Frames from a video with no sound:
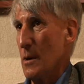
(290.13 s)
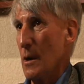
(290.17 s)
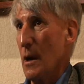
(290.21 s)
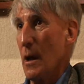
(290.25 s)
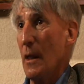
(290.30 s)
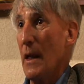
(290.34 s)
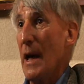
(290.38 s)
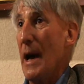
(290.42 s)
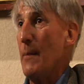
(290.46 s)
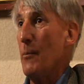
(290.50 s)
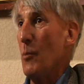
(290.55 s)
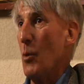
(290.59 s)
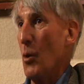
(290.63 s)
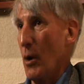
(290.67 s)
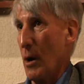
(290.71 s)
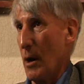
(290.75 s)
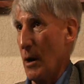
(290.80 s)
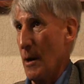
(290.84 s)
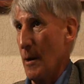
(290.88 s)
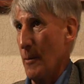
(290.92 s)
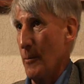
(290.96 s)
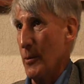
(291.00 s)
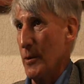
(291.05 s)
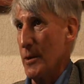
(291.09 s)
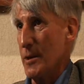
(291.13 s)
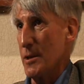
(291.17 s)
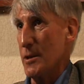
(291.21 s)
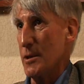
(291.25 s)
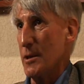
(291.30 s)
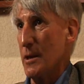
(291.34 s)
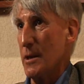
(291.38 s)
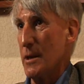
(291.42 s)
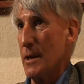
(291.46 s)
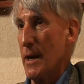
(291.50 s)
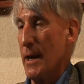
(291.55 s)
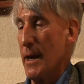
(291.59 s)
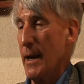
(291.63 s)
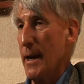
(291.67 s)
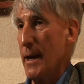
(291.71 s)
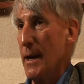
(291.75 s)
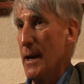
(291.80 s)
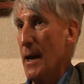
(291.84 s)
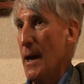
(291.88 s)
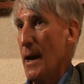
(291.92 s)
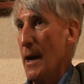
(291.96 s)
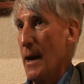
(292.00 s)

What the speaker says: a lot more companies today.